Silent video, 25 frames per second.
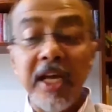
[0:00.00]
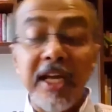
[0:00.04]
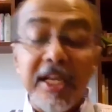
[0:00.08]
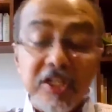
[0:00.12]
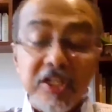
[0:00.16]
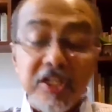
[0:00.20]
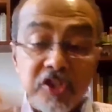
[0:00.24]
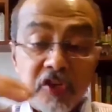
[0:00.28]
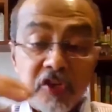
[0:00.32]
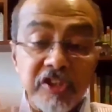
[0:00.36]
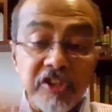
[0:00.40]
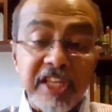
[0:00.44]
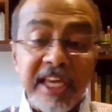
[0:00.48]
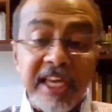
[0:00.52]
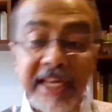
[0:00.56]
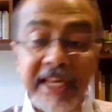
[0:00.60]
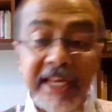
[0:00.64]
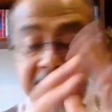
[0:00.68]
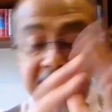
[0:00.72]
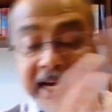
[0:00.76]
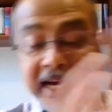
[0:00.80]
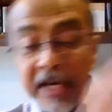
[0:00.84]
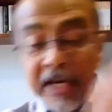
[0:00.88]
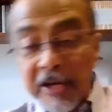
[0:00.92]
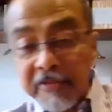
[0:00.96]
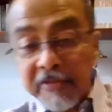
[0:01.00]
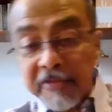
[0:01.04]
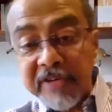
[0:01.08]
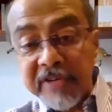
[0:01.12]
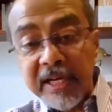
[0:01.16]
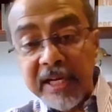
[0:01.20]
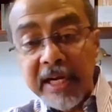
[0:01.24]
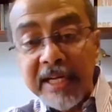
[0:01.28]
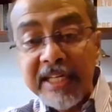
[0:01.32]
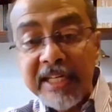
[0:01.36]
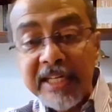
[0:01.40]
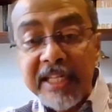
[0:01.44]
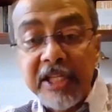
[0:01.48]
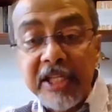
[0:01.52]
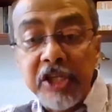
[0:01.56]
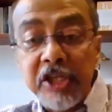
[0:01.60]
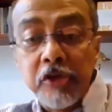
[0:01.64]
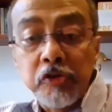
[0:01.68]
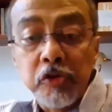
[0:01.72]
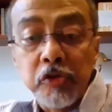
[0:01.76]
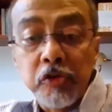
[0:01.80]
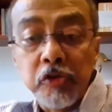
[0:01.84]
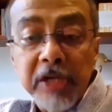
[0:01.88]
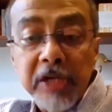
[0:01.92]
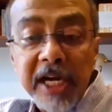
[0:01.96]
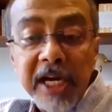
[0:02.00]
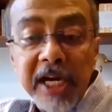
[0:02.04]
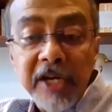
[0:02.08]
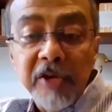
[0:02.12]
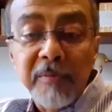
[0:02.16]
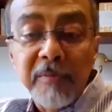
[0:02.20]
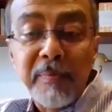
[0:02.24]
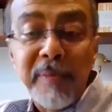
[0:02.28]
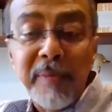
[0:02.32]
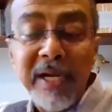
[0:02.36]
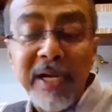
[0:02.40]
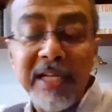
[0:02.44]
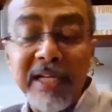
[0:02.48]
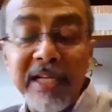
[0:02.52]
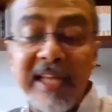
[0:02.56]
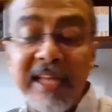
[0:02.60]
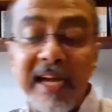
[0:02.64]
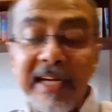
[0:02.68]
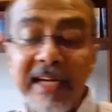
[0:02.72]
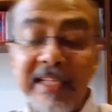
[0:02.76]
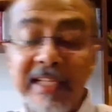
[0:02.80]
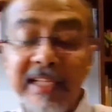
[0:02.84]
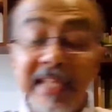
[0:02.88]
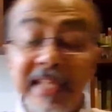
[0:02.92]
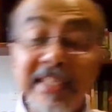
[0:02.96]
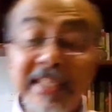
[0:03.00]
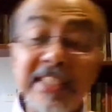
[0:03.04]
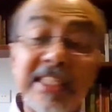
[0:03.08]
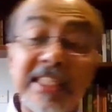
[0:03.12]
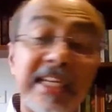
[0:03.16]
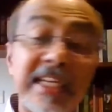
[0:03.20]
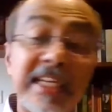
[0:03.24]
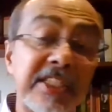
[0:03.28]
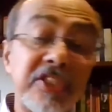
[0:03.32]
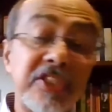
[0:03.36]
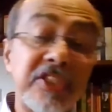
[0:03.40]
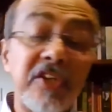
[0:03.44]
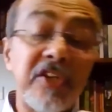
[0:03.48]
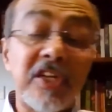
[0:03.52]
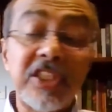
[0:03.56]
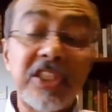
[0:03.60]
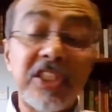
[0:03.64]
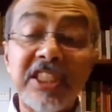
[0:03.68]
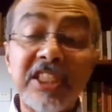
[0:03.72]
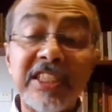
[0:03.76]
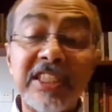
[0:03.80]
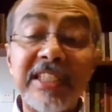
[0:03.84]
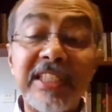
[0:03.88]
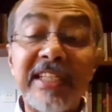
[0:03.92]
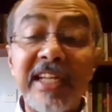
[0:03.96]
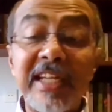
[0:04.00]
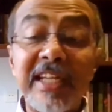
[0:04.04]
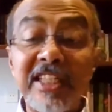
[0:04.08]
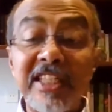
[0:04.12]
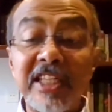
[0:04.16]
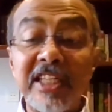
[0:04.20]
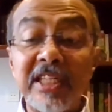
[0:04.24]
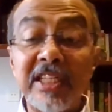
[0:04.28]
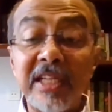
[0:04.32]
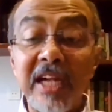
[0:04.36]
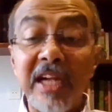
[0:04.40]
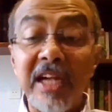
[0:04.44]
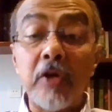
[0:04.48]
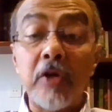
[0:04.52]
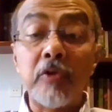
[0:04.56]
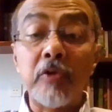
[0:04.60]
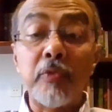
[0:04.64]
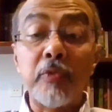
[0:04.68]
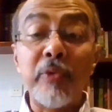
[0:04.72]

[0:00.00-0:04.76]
So they kind of continue to kind of build that. Then they say, it's not just intelligent cloud.